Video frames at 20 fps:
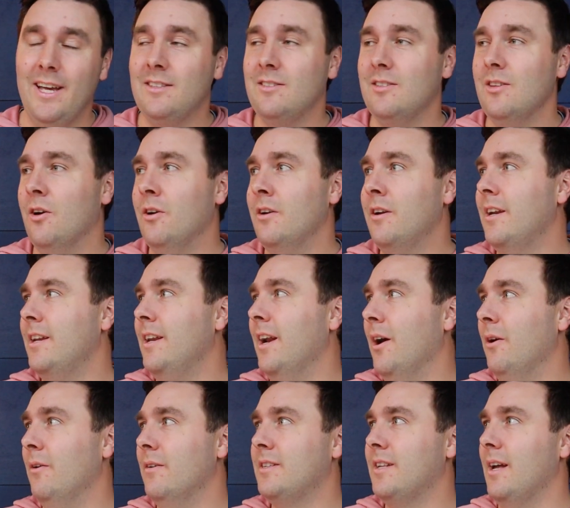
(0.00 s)
It's not,
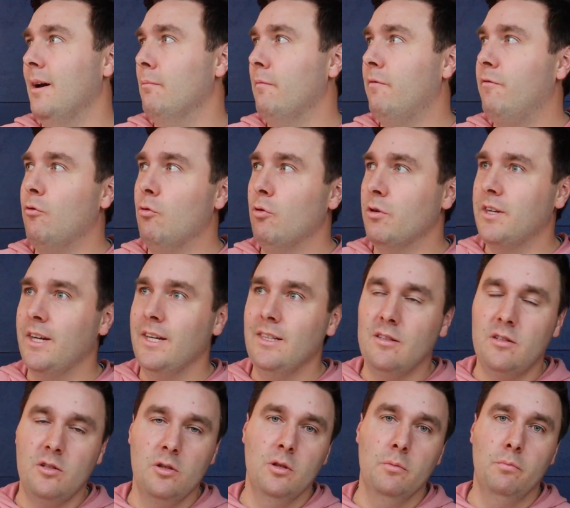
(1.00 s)
some
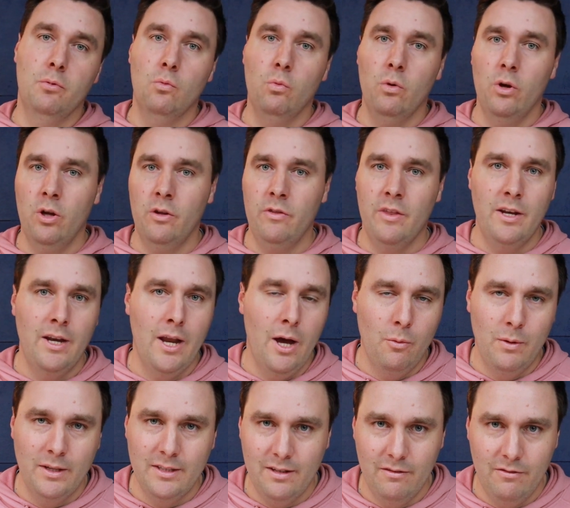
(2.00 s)
14-syllable word that no
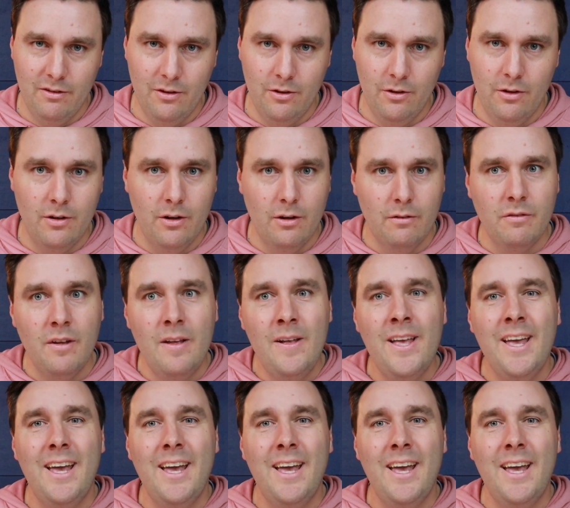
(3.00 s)
one's ever heard of.